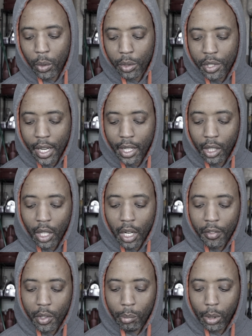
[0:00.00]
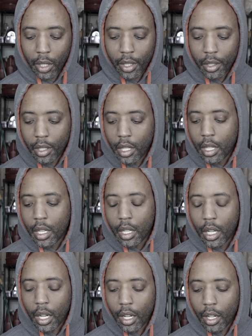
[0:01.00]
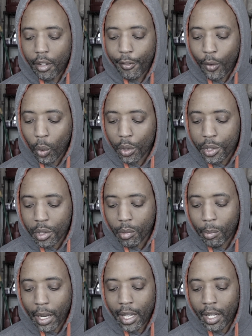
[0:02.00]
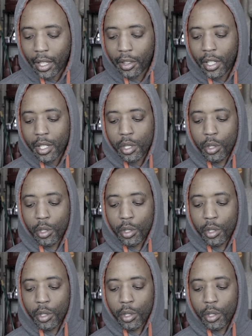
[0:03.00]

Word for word: will take a lot of the blunt force by hitting things,